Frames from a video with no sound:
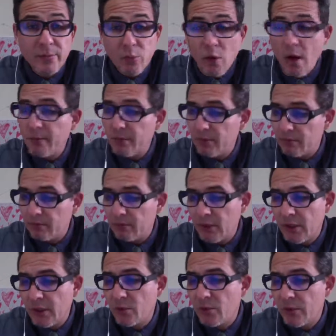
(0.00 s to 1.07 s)
problem, to
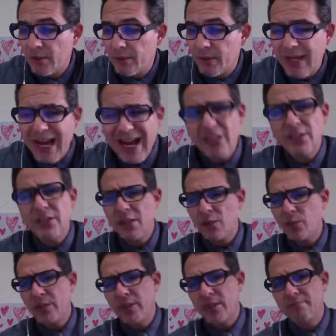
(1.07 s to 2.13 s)
deal with something. I'll
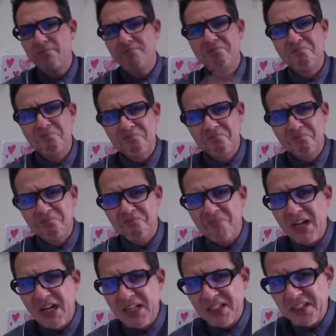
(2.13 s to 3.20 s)
deal with it.
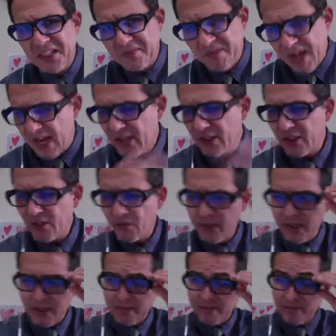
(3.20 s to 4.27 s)
Makasete, I'll deal
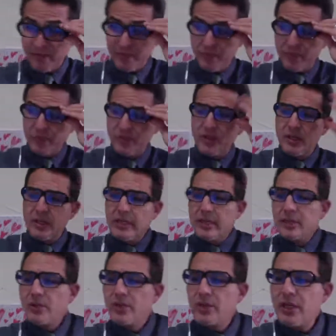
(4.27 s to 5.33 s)
with it.
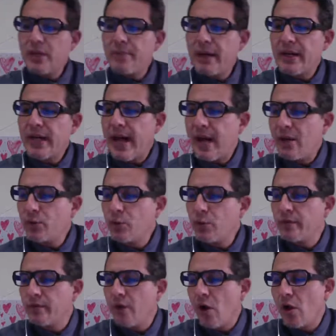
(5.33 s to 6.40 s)
To think about how
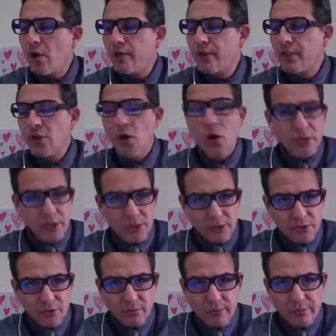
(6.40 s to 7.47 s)
to evolve as an
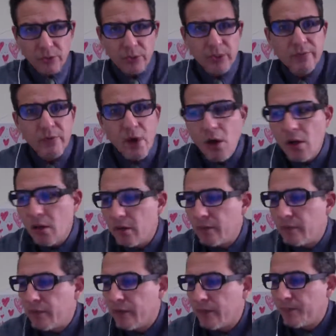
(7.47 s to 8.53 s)
artist. Remember,
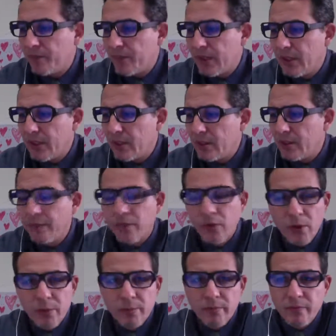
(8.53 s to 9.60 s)
evolve is the
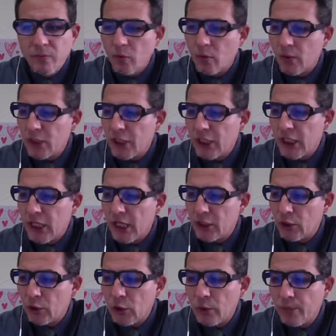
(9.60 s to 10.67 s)
verb for
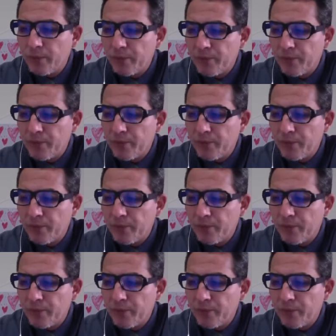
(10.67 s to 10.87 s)
shinkasuru.